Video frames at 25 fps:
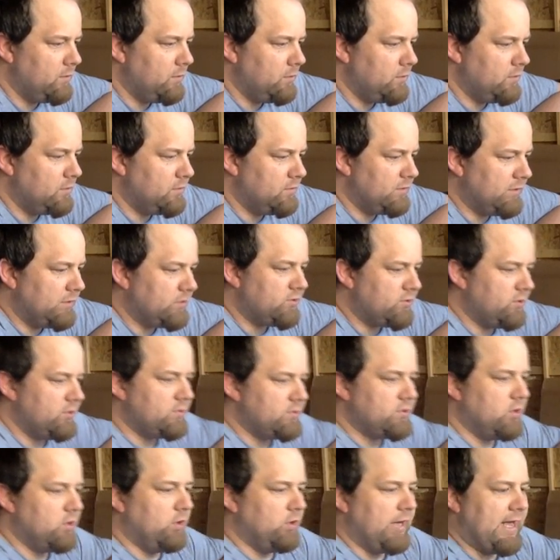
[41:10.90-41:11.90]
Make sure there's
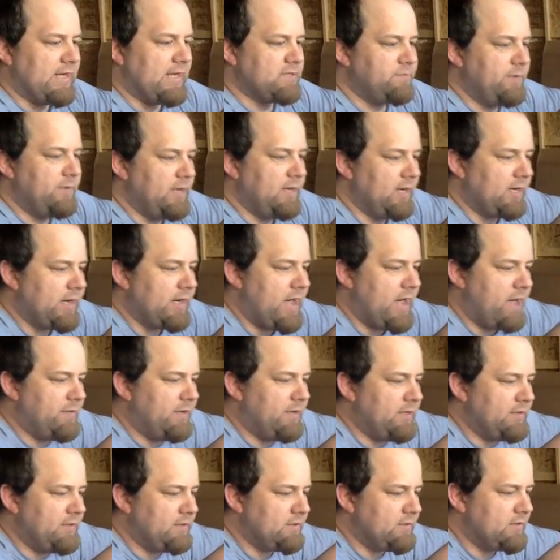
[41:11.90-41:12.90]
no last-minute
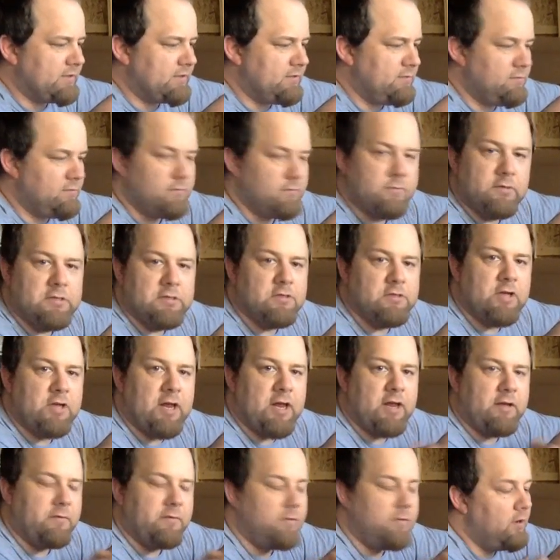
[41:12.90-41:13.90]
comments. Just kind
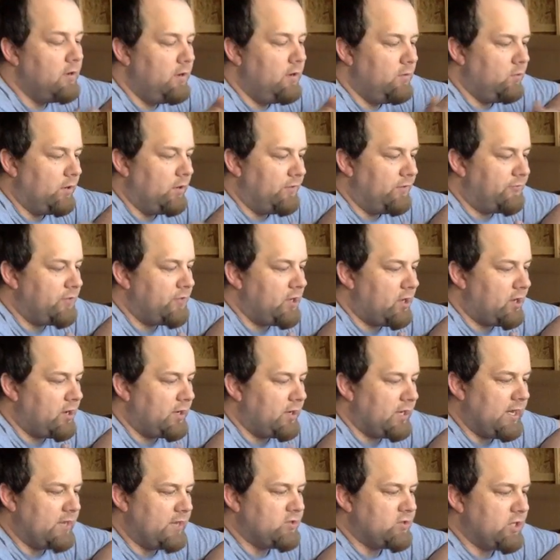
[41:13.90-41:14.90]
of waiting for y'all to
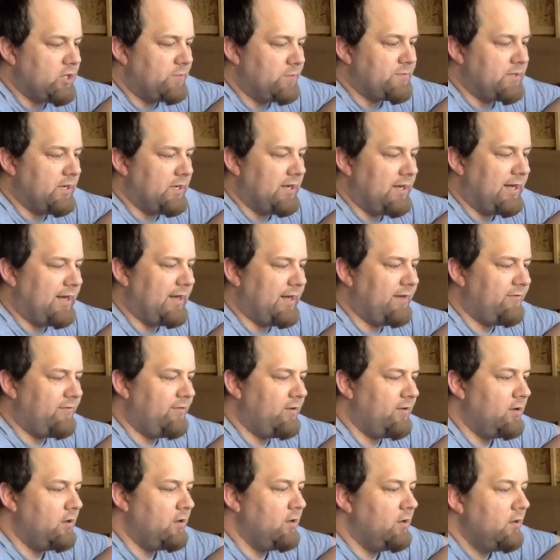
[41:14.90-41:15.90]
catch up to live.
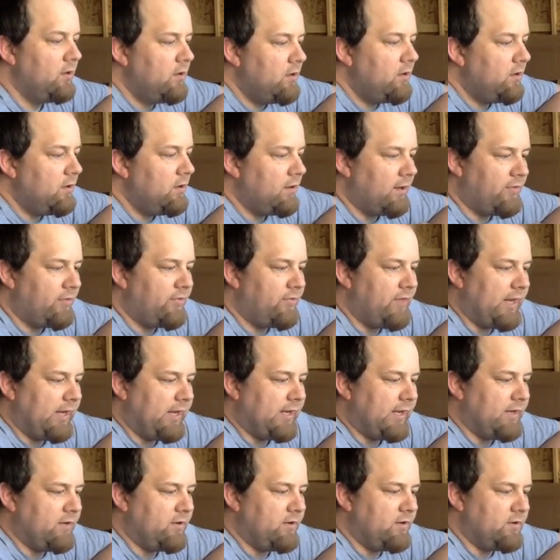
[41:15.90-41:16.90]
I think
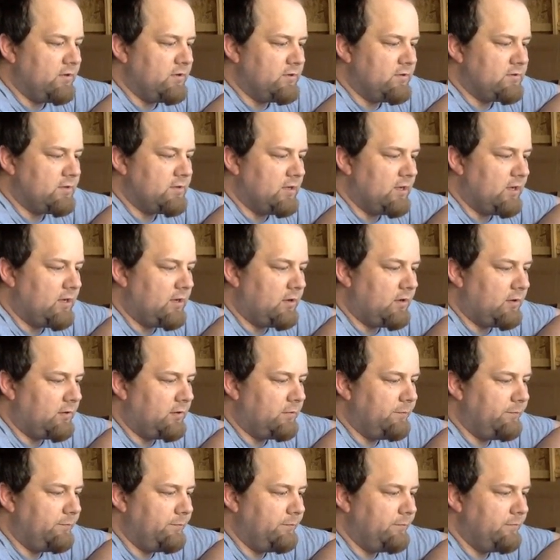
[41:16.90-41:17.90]
there's a
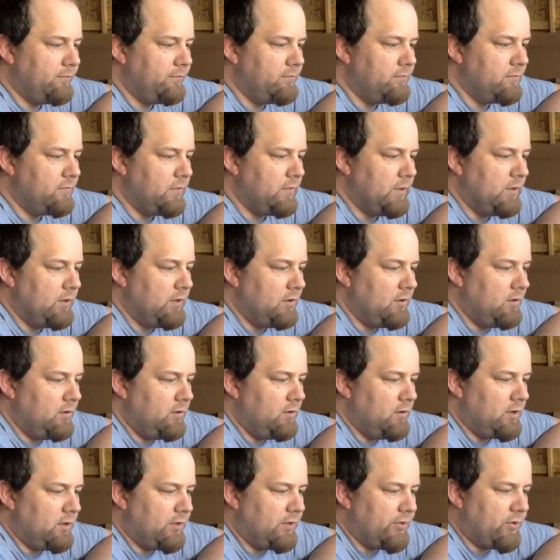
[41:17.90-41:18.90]

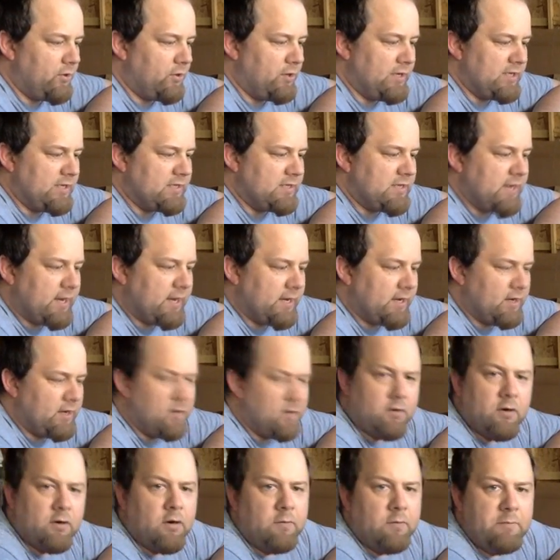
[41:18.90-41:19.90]
30-second
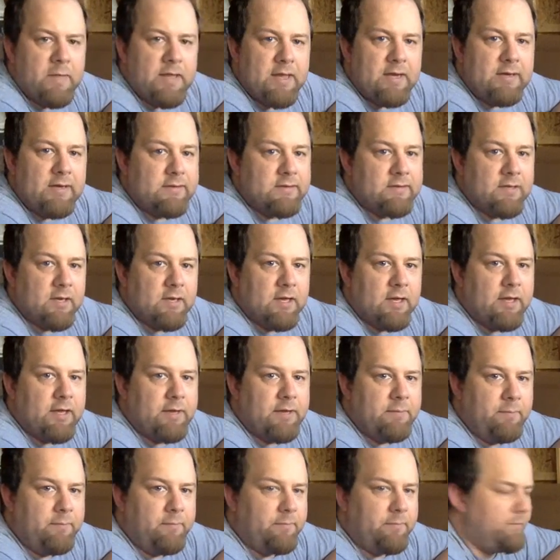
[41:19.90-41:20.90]
or a minute delay
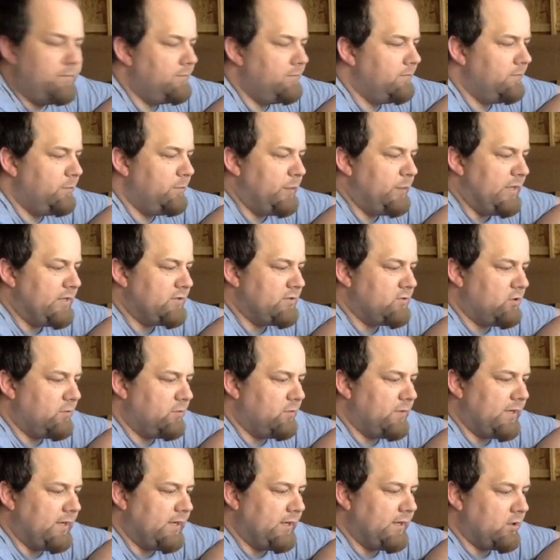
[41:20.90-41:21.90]
based on
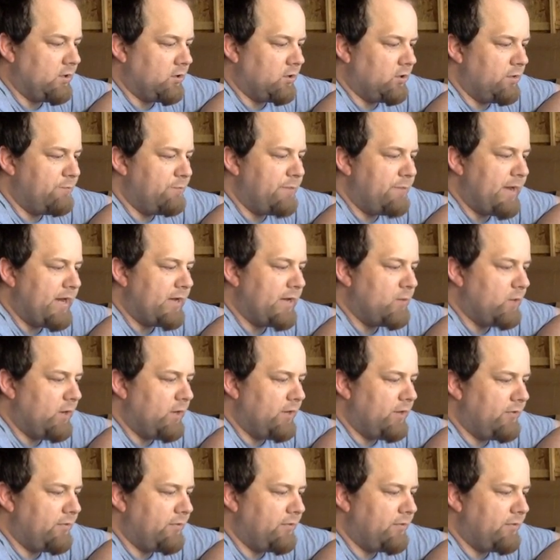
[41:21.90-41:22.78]
my current bandwidth.